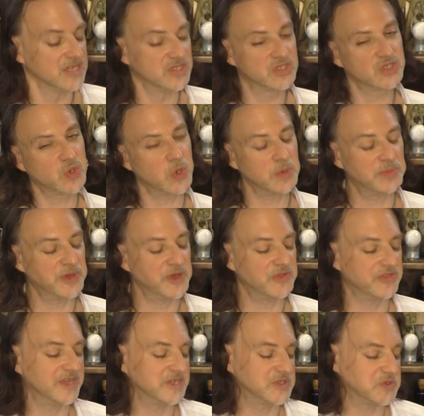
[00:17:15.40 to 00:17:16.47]
Scorpio,
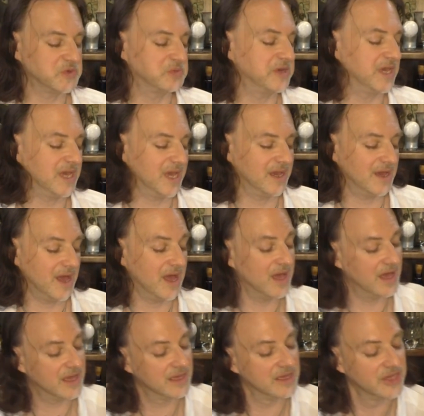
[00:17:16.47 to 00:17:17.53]
things are being
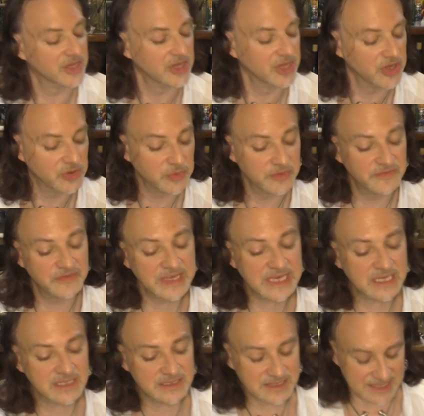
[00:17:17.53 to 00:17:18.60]

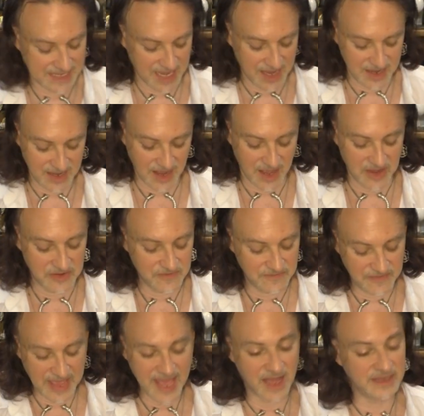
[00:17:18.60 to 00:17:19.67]
revealed and
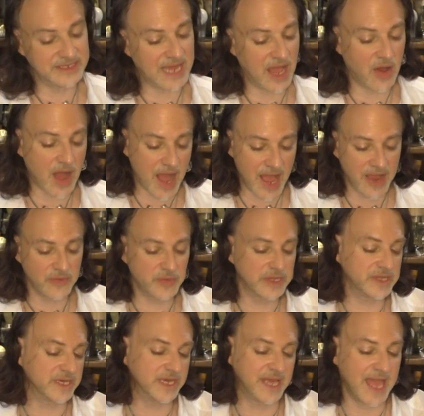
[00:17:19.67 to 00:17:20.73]
unveiled. Now, I
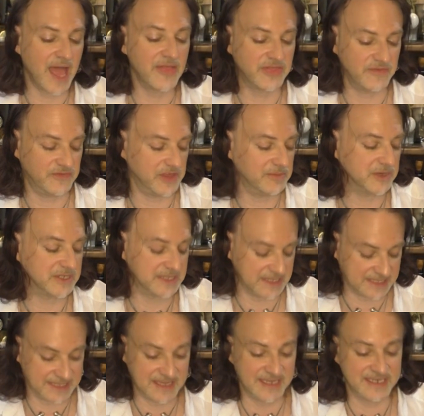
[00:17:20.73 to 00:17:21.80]
really get the feeling, because
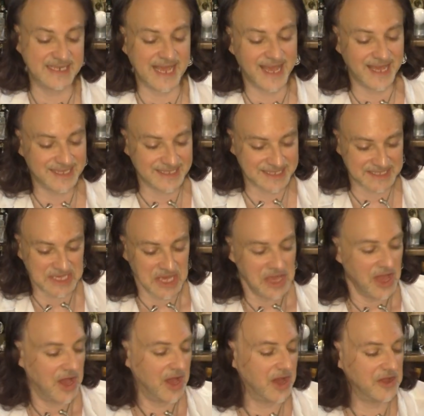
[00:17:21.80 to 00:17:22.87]
it's the dance
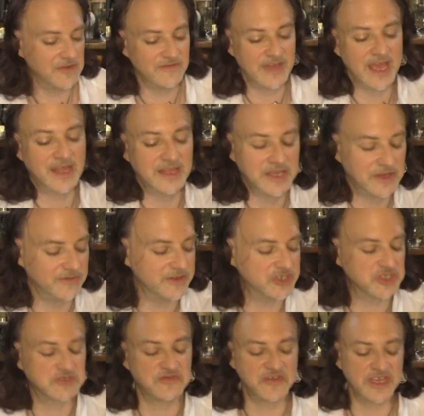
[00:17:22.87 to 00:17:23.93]
unveiling. If you
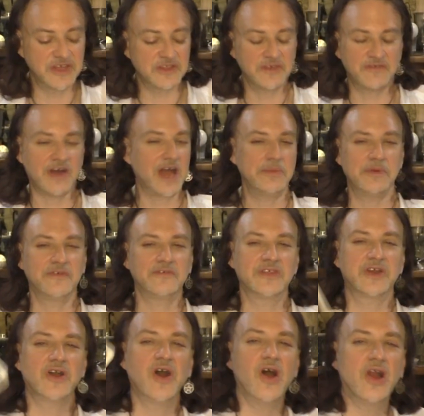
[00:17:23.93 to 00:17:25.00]
just feel the vibe of
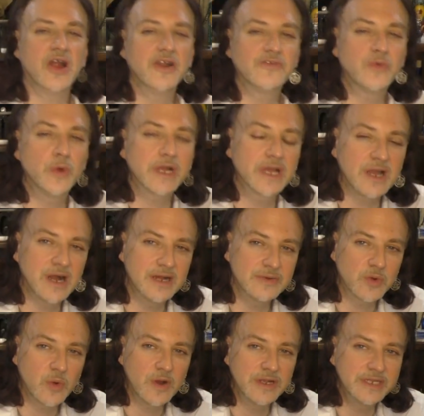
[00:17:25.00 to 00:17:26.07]
the card of what
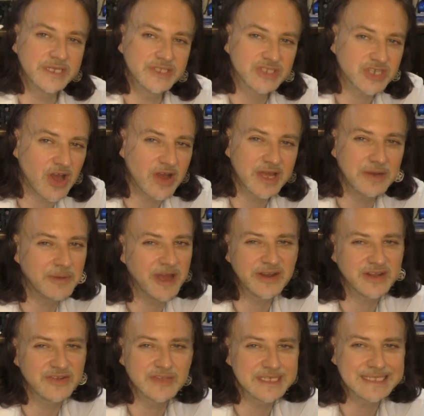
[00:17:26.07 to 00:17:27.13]
Kuan Yin's talking about
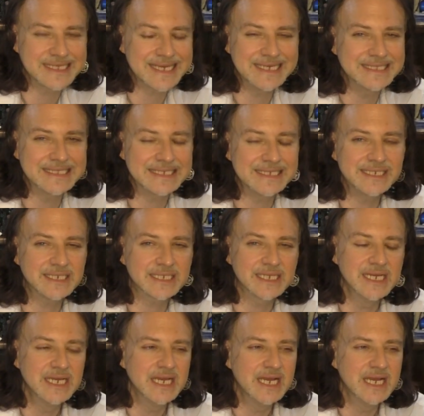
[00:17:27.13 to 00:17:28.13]
here, this isn't